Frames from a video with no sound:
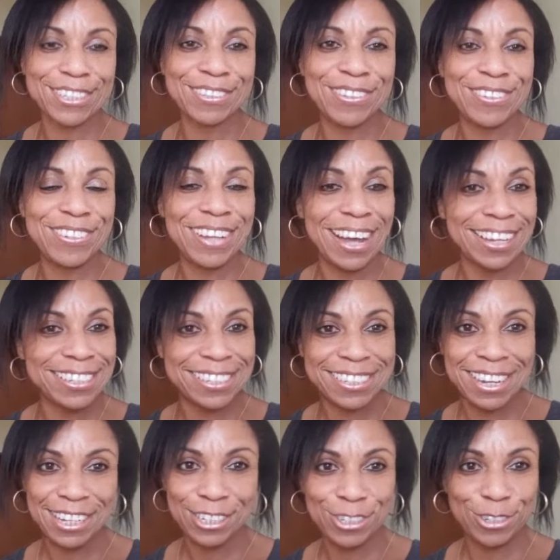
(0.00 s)
you guys
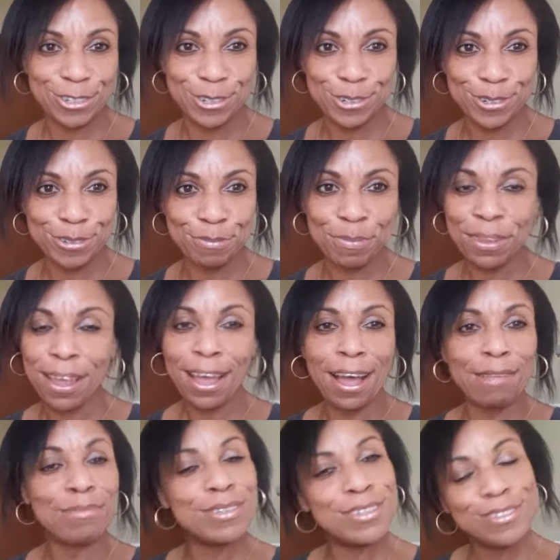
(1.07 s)
stay tuned.
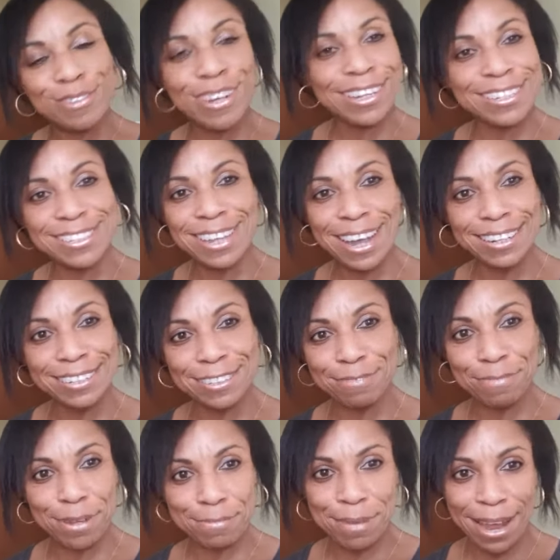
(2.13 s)
I'm so excited to
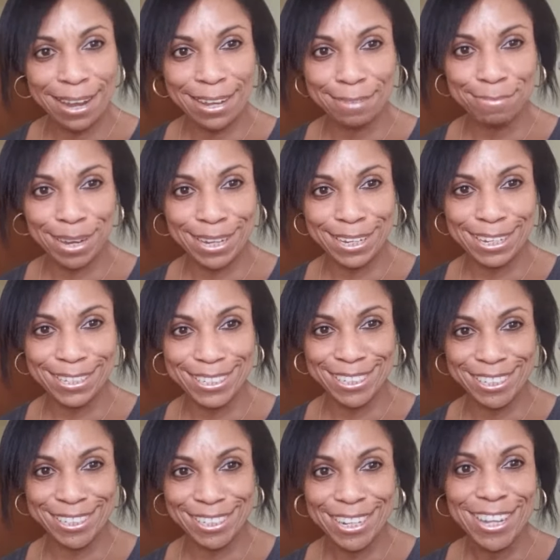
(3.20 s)
be back in my
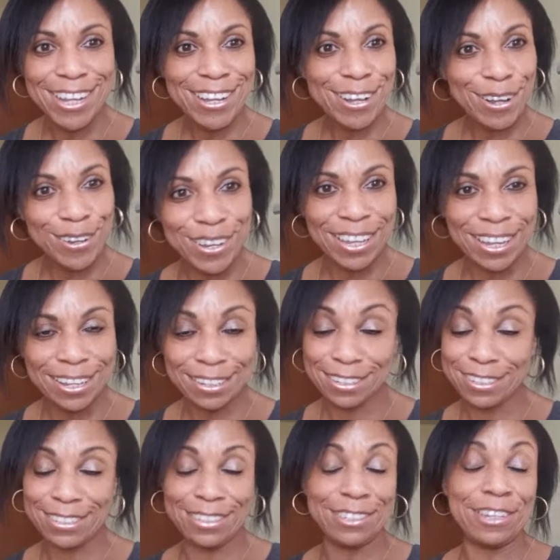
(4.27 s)
kitchen cooking,
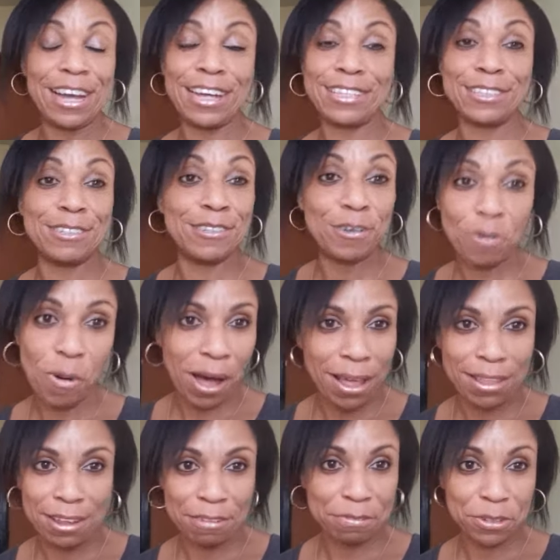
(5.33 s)
because you guys know I
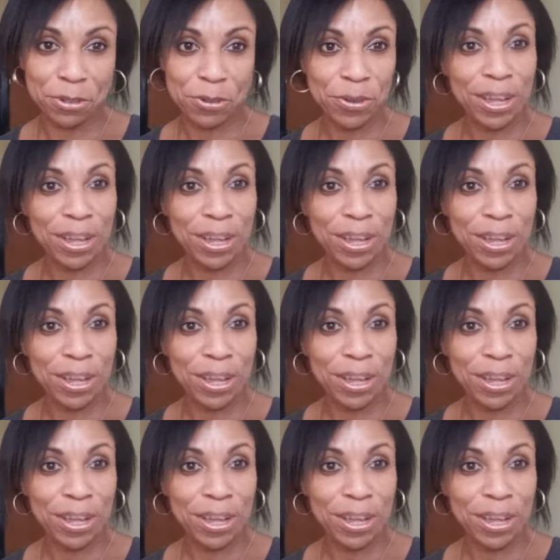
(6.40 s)
love to cook.